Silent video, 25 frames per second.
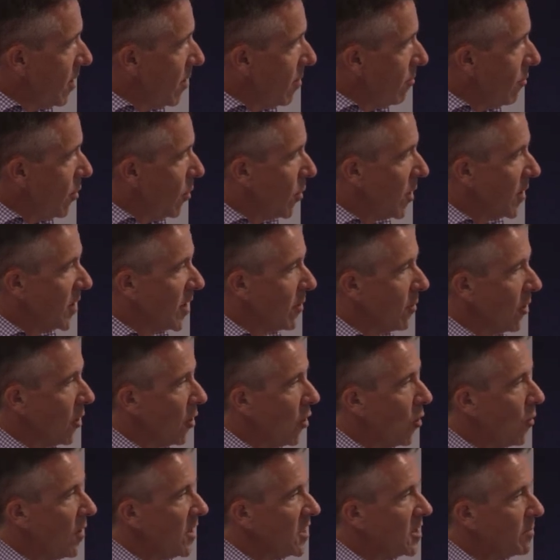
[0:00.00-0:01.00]
But what they will
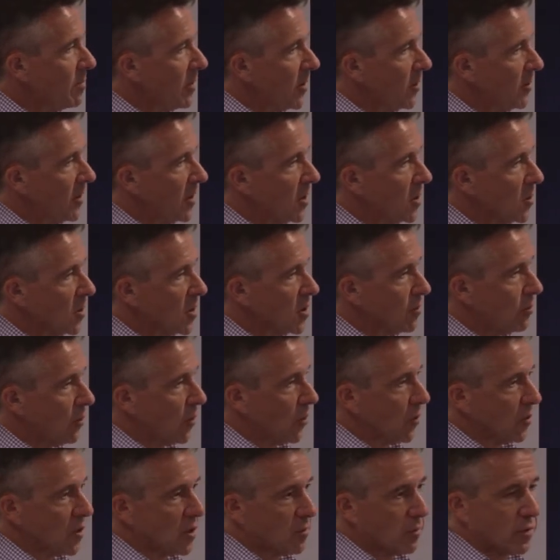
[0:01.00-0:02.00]
always build into a
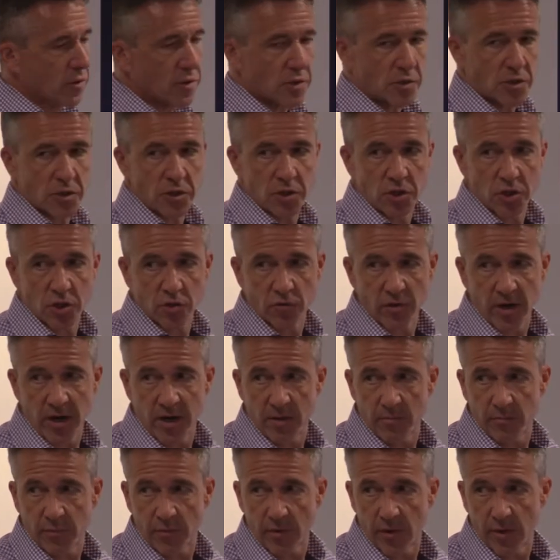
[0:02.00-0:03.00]
sports person's
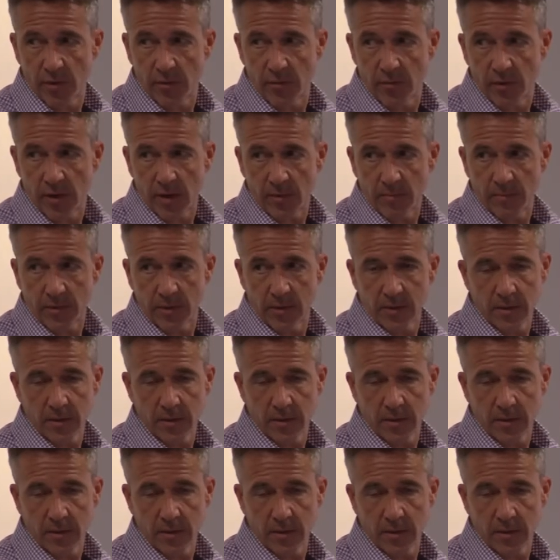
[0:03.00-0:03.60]
training programme